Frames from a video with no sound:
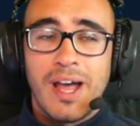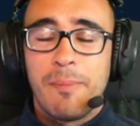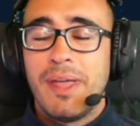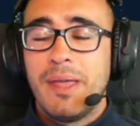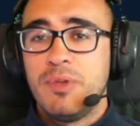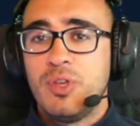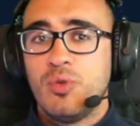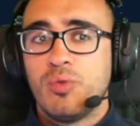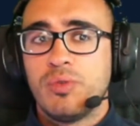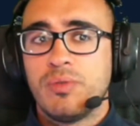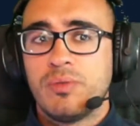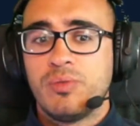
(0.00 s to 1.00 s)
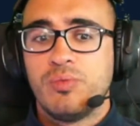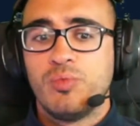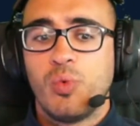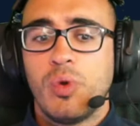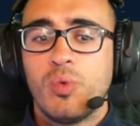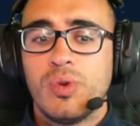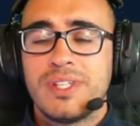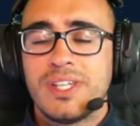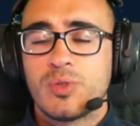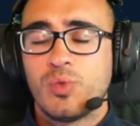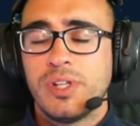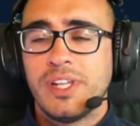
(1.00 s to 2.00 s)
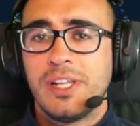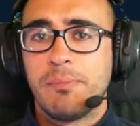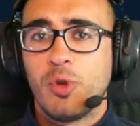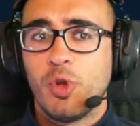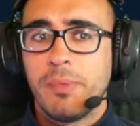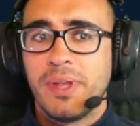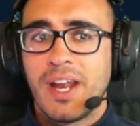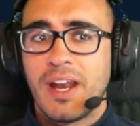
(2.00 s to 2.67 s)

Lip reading: and maybe we will see as well the deployment,